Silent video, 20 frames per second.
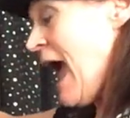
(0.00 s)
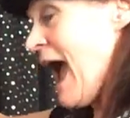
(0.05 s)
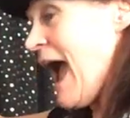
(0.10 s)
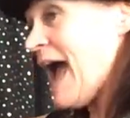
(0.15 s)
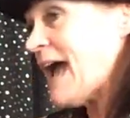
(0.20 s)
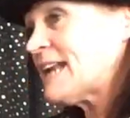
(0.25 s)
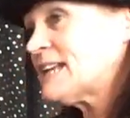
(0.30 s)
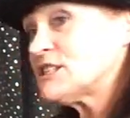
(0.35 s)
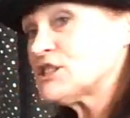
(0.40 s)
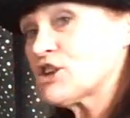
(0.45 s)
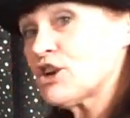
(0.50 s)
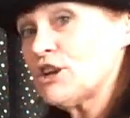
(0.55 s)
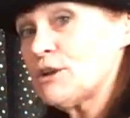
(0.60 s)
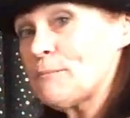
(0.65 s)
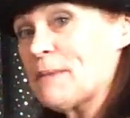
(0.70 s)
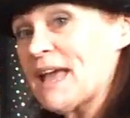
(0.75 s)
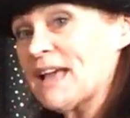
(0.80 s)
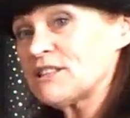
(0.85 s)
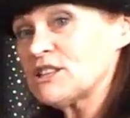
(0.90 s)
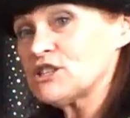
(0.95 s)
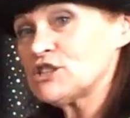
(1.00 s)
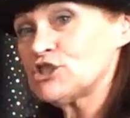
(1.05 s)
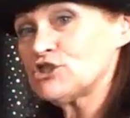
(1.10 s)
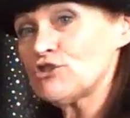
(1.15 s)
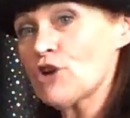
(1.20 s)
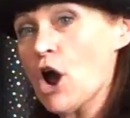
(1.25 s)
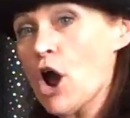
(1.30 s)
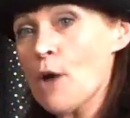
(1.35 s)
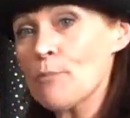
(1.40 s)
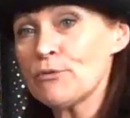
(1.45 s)
And it's going to make the
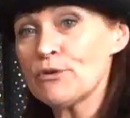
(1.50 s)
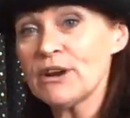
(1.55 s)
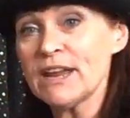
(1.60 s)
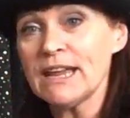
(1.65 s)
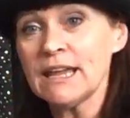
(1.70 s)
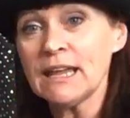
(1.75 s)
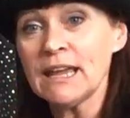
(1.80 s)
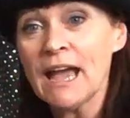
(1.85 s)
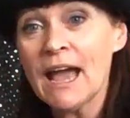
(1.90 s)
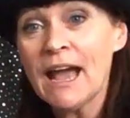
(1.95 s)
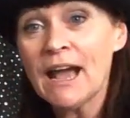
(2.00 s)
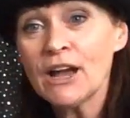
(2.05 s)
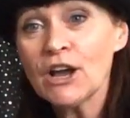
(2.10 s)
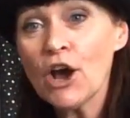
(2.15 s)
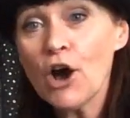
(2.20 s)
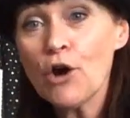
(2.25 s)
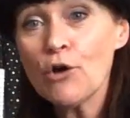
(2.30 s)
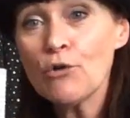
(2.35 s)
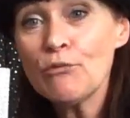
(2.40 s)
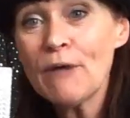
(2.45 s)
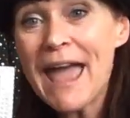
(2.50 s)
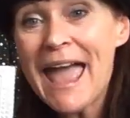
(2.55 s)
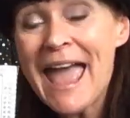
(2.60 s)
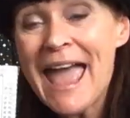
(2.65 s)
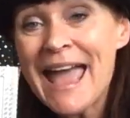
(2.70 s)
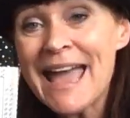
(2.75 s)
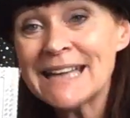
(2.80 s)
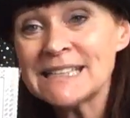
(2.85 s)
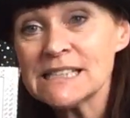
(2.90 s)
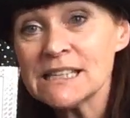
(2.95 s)
strawberry go
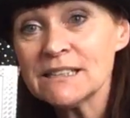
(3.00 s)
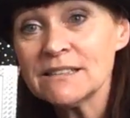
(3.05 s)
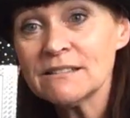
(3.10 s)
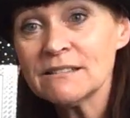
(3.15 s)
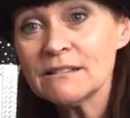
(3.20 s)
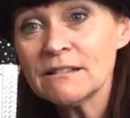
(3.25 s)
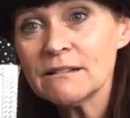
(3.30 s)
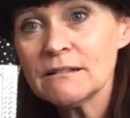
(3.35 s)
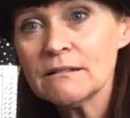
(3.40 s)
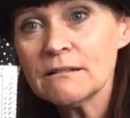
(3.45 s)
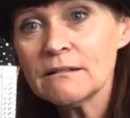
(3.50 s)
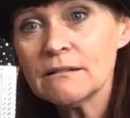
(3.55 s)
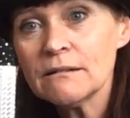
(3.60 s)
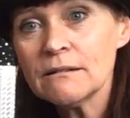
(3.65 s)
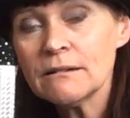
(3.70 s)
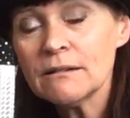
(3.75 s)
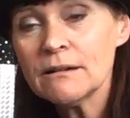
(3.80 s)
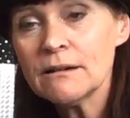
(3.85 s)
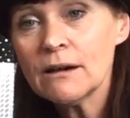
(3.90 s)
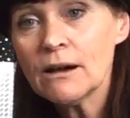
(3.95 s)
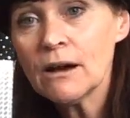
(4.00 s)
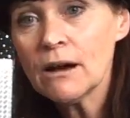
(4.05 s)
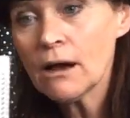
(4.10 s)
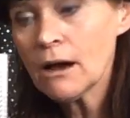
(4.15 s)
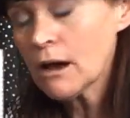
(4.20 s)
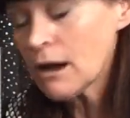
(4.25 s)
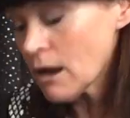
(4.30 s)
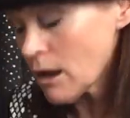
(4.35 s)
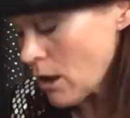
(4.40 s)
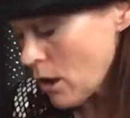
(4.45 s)
red.
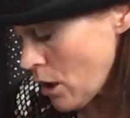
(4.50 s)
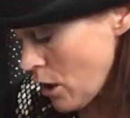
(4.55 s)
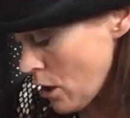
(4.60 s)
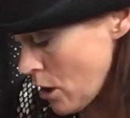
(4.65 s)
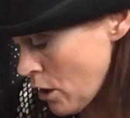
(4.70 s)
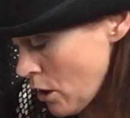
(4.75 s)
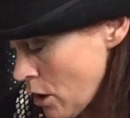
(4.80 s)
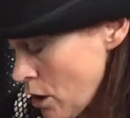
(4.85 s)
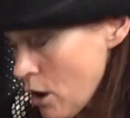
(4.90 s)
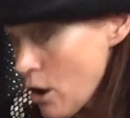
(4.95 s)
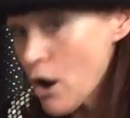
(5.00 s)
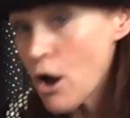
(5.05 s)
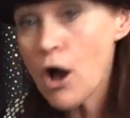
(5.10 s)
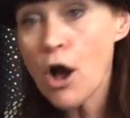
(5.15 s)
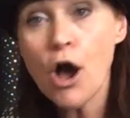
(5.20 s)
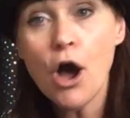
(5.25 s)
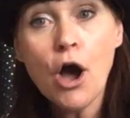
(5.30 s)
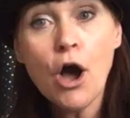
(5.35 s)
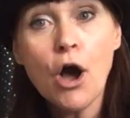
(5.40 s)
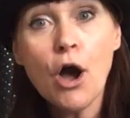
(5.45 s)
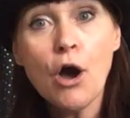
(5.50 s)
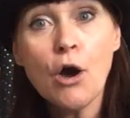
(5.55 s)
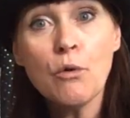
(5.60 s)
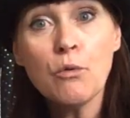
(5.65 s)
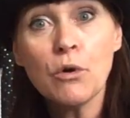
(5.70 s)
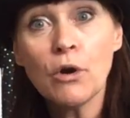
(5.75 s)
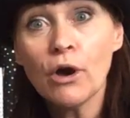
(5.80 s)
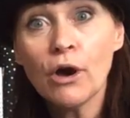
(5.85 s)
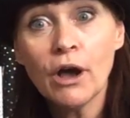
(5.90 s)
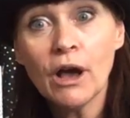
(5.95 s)

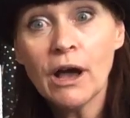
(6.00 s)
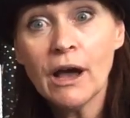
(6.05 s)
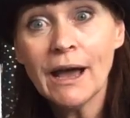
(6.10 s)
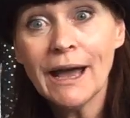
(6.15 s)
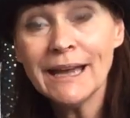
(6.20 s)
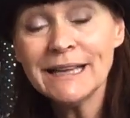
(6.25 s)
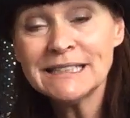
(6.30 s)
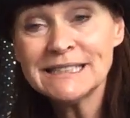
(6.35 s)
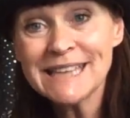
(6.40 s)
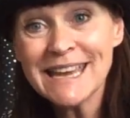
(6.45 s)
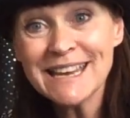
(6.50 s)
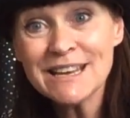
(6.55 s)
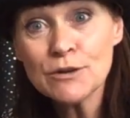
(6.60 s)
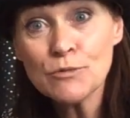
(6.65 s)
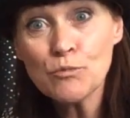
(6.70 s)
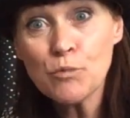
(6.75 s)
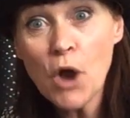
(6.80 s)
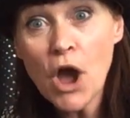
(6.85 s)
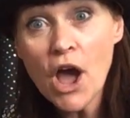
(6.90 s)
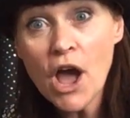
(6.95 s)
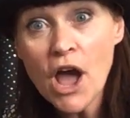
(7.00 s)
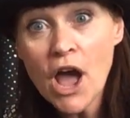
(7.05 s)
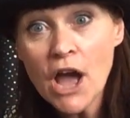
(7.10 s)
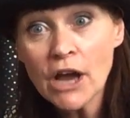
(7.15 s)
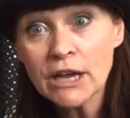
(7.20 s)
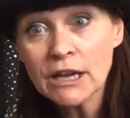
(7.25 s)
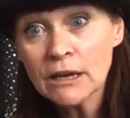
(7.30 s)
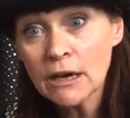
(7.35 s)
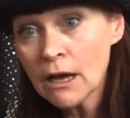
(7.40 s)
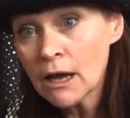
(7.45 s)
Uh-oh, it didn't
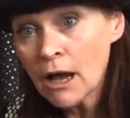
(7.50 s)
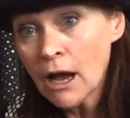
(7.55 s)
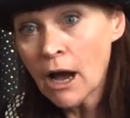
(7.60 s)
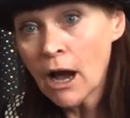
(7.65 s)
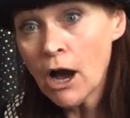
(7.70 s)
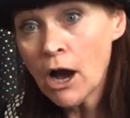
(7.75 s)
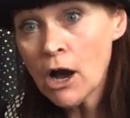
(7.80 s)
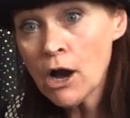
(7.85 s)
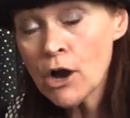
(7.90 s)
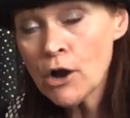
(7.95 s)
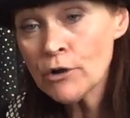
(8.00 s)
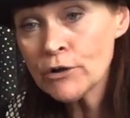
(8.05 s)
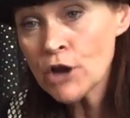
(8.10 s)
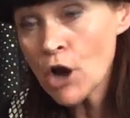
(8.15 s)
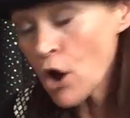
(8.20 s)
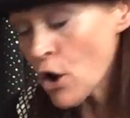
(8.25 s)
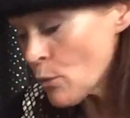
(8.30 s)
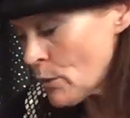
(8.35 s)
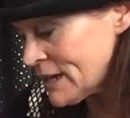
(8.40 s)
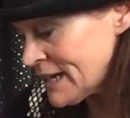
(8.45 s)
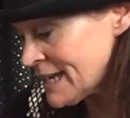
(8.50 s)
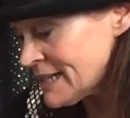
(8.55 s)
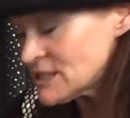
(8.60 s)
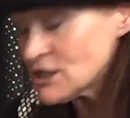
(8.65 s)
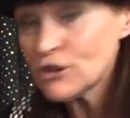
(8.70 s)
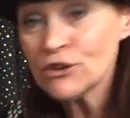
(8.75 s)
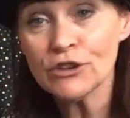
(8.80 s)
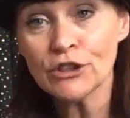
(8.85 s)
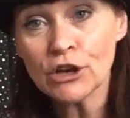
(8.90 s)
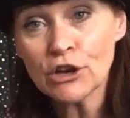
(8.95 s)
work. Oh no, we need
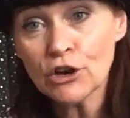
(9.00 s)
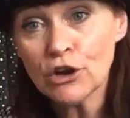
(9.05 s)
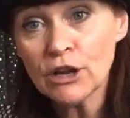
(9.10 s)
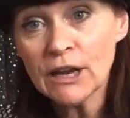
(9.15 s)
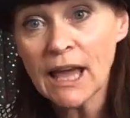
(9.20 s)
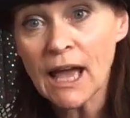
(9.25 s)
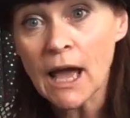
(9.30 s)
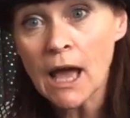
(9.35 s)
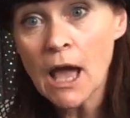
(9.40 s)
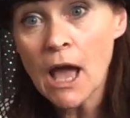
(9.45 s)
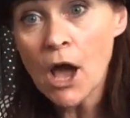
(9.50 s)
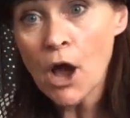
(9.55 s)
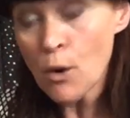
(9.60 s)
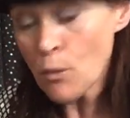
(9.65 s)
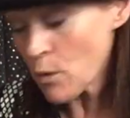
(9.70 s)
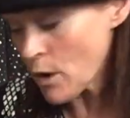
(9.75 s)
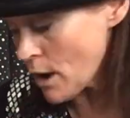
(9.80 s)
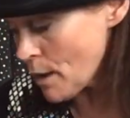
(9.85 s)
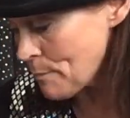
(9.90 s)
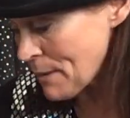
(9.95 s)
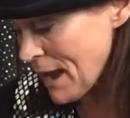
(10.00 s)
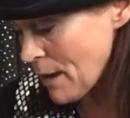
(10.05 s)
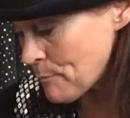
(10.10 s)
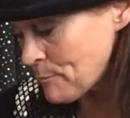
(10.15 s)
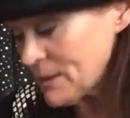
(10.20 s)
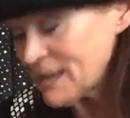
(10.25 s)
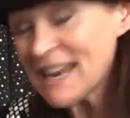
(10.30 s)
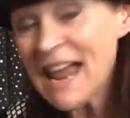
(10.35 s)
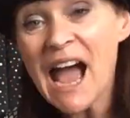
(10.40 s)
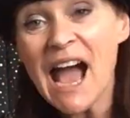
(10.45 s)
another colour. What about
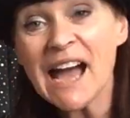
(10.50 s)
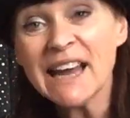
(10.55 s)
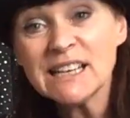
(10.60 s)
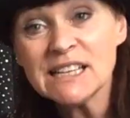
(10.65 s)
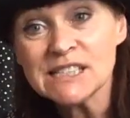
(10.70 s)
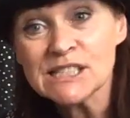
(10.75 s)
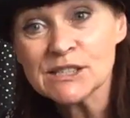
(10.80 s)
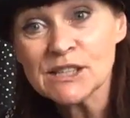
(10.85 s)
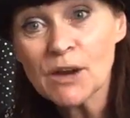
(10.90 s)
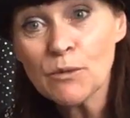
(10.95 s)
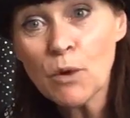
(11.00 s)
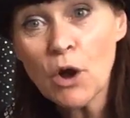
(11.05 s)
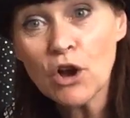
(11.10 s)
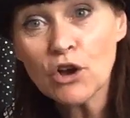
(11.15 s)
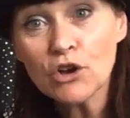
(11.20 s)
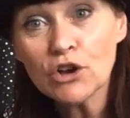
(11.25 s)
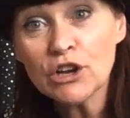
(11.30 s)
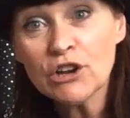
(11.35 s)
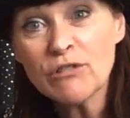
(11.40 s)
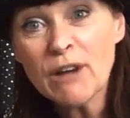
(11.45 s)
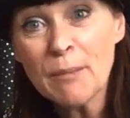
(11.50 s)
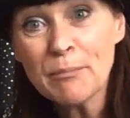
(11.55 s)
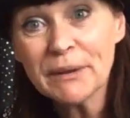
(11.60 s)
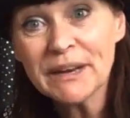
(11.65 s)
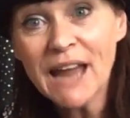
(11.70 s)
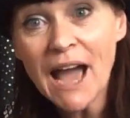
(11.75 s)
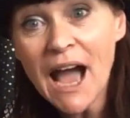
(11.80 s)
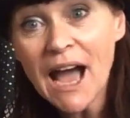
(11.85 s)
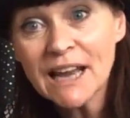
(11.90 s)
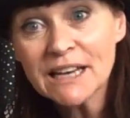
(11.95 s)
bananas? What colour are
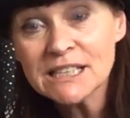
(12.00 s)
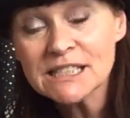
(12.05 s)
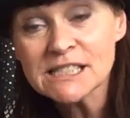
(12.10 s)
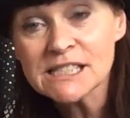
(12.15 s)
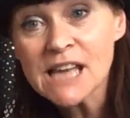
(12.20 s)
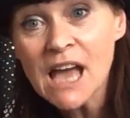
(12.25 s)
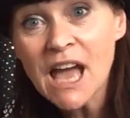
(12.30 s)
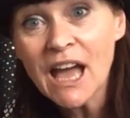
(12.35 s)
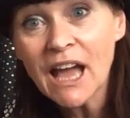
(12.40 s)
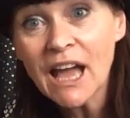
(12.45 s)
bananas?